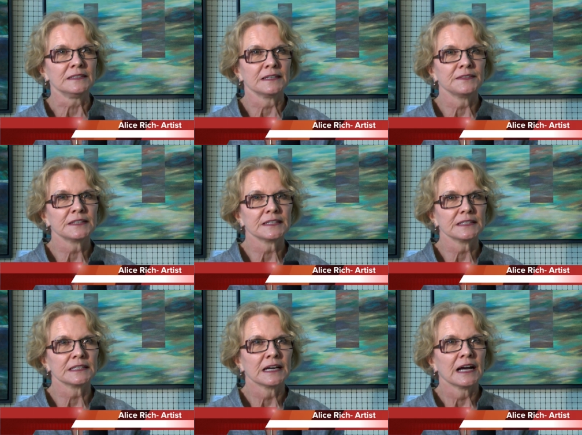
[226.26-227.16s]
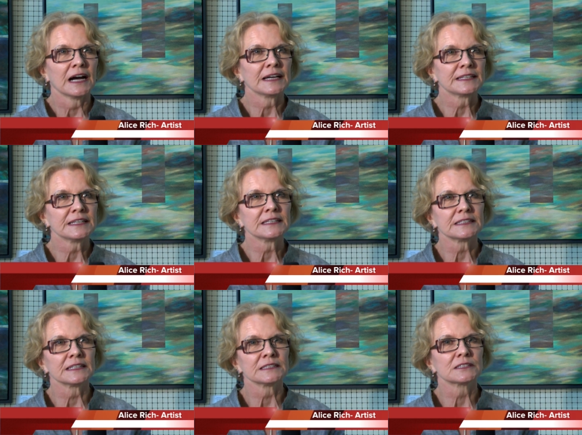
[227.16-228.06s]
and the
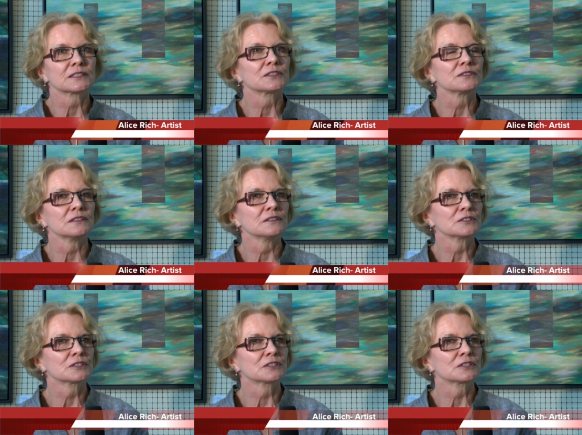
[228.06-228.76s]
idea is to,